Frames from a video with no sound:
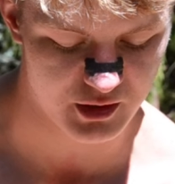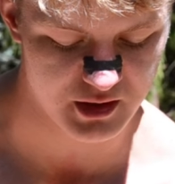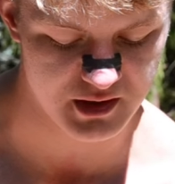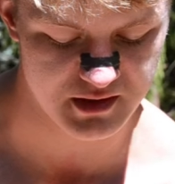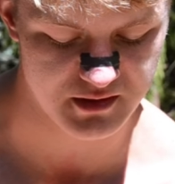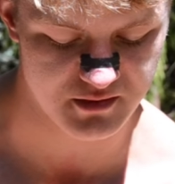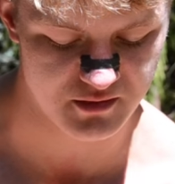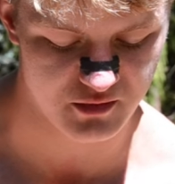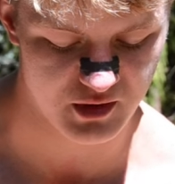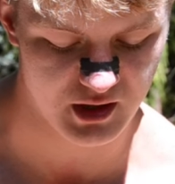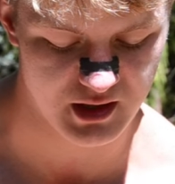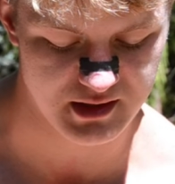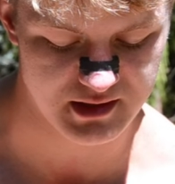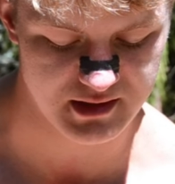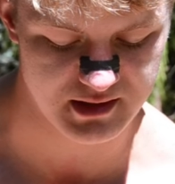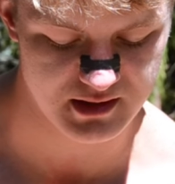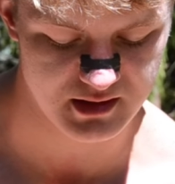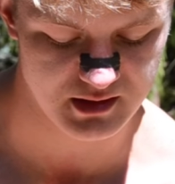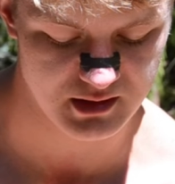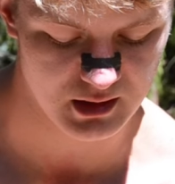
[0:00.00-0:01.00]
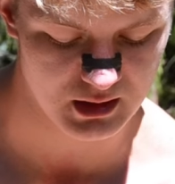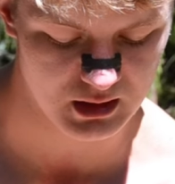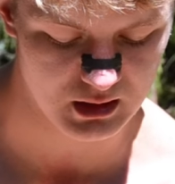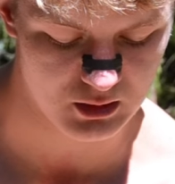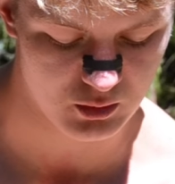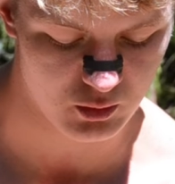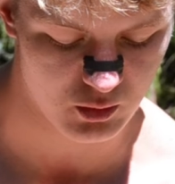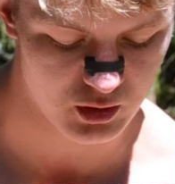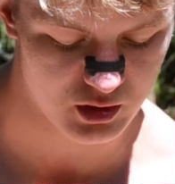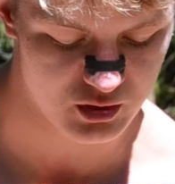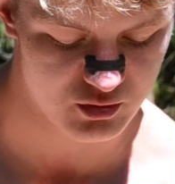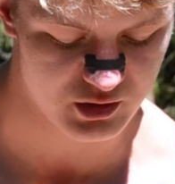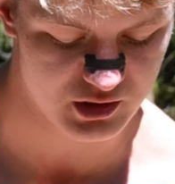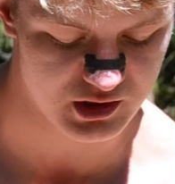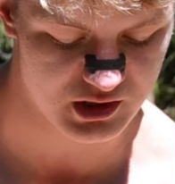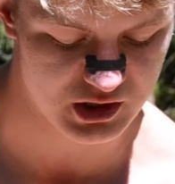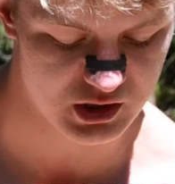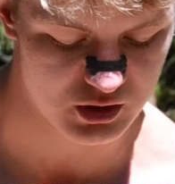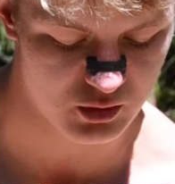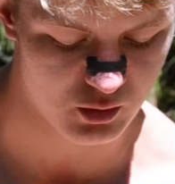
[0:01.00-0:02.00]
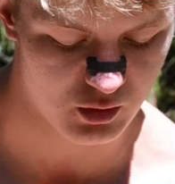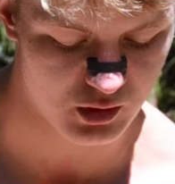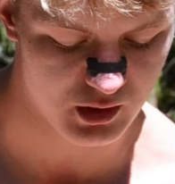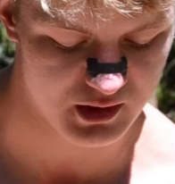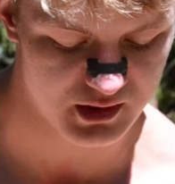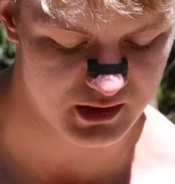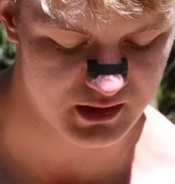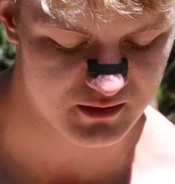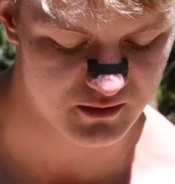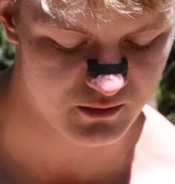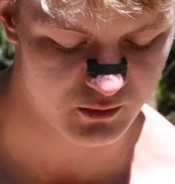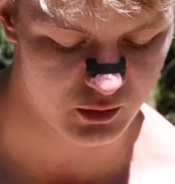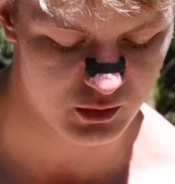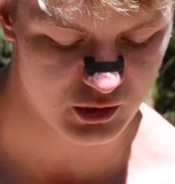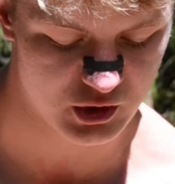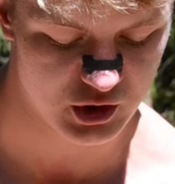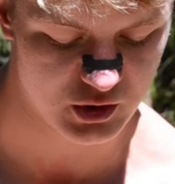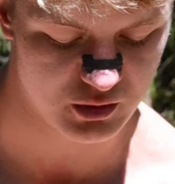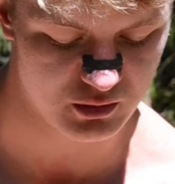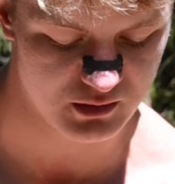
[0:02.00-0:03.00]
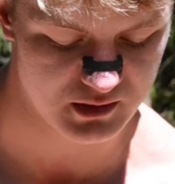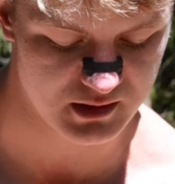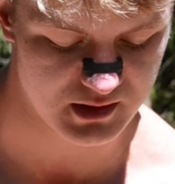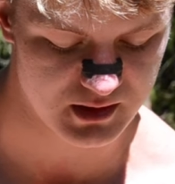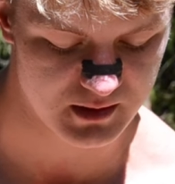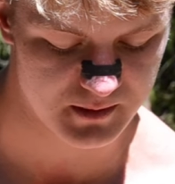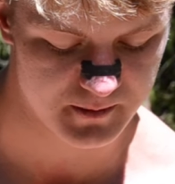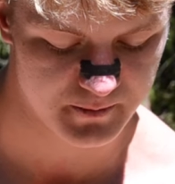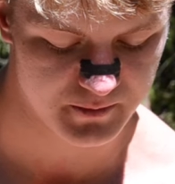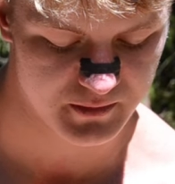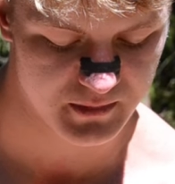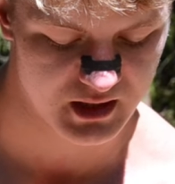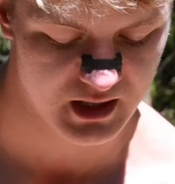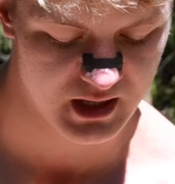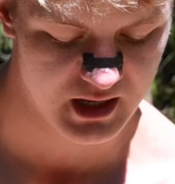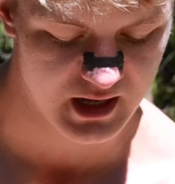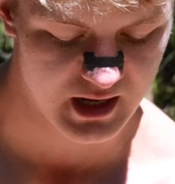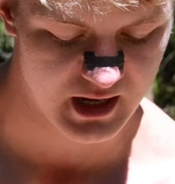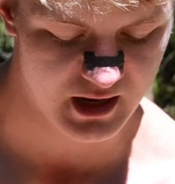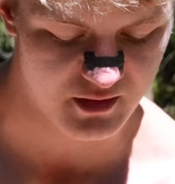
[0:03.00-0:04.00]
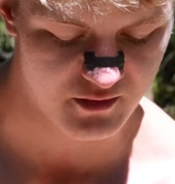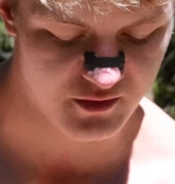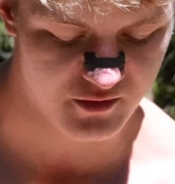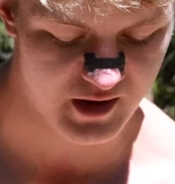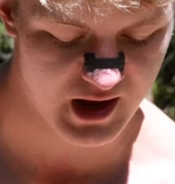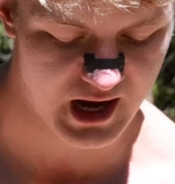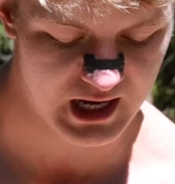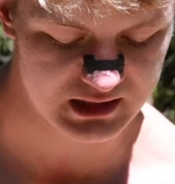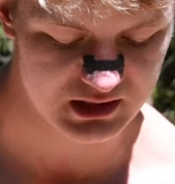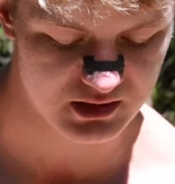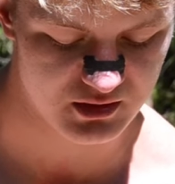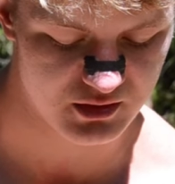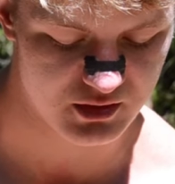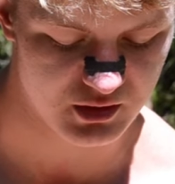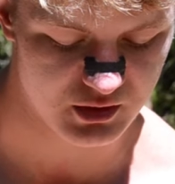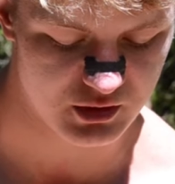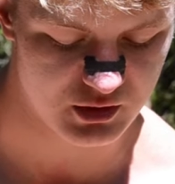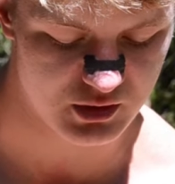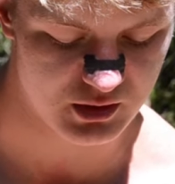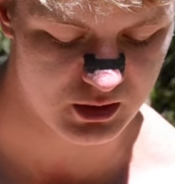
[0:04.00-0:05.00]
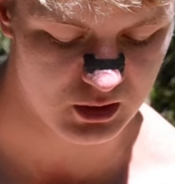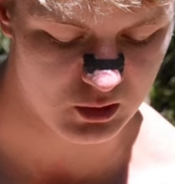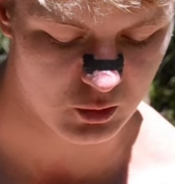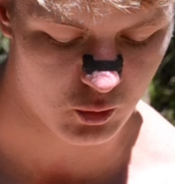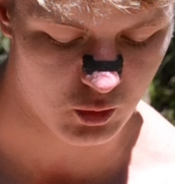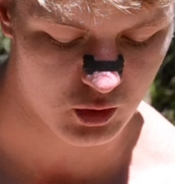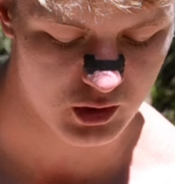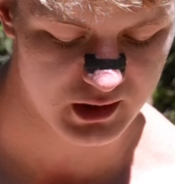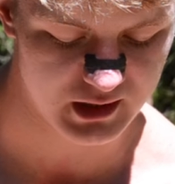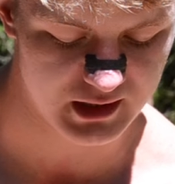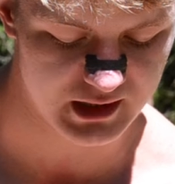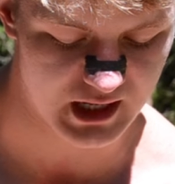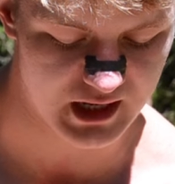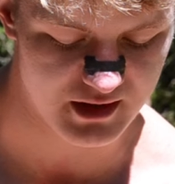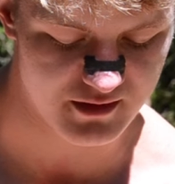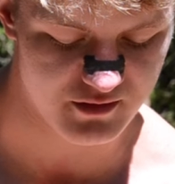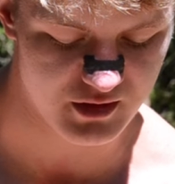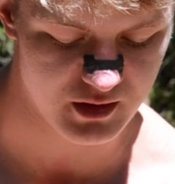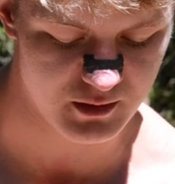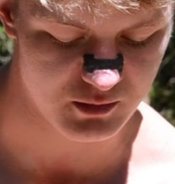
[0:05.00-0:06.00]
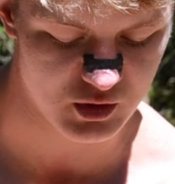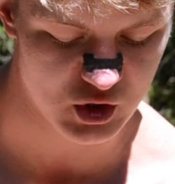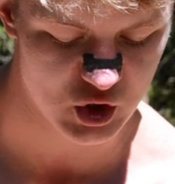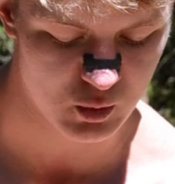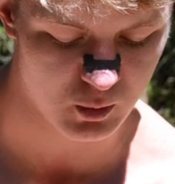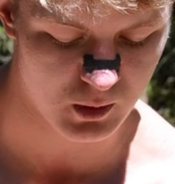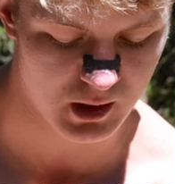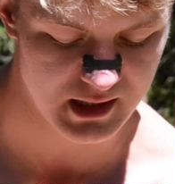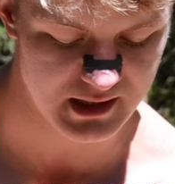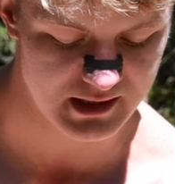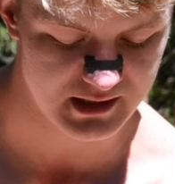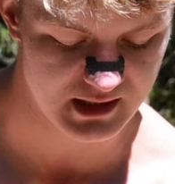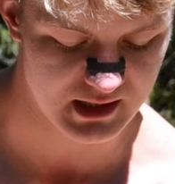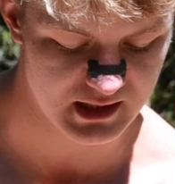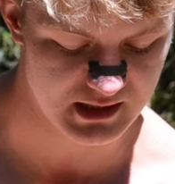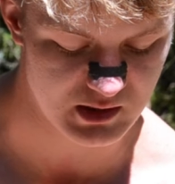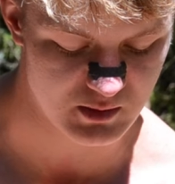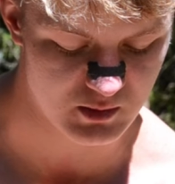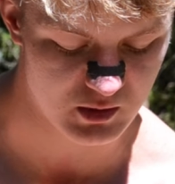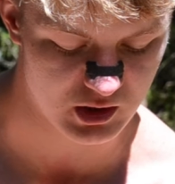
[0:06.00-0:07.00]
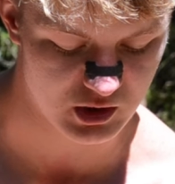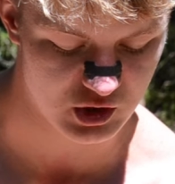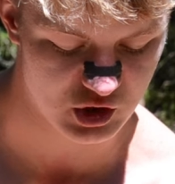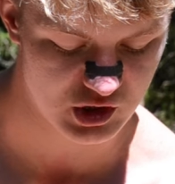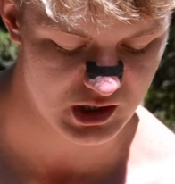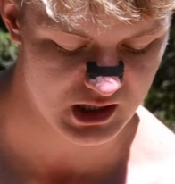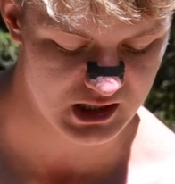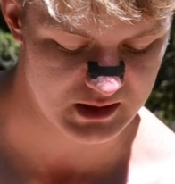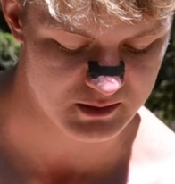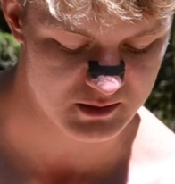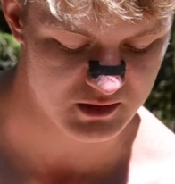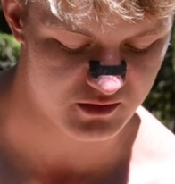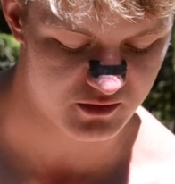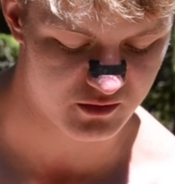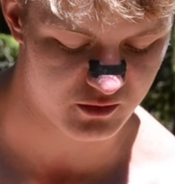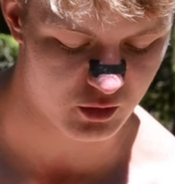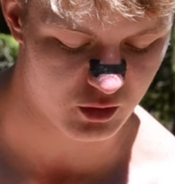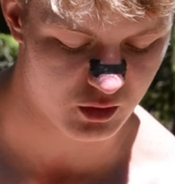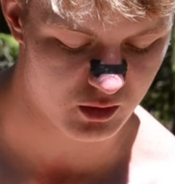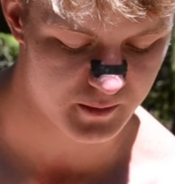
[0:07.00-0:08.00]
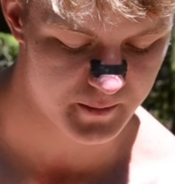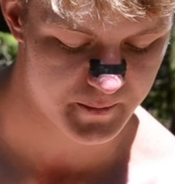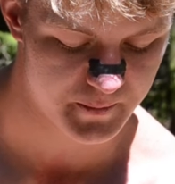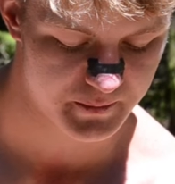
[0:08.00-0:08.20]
his friends, the Lord restored his fortunes. In fact, the Lord gave him twice as much as before.